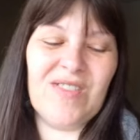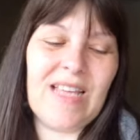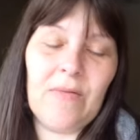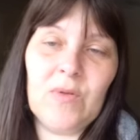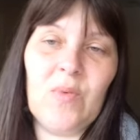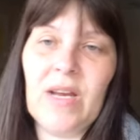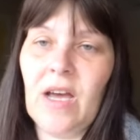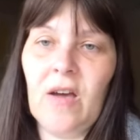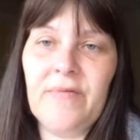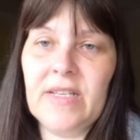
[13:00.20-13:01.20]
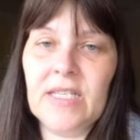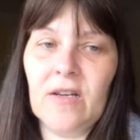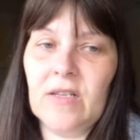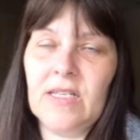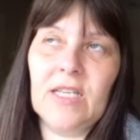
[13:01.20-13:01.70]
that was when COVID
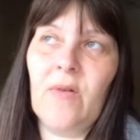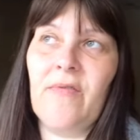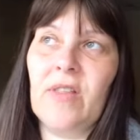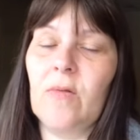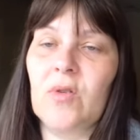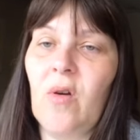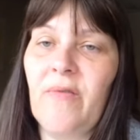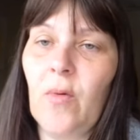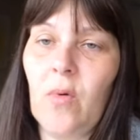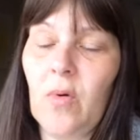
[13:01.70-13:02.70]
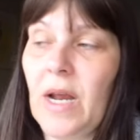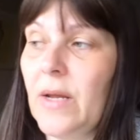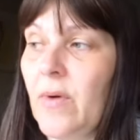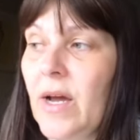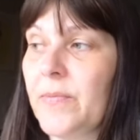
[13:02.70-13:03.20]
started, so everything was off the wall
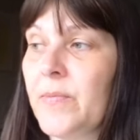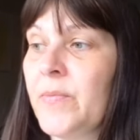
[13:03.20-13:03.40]
anyway.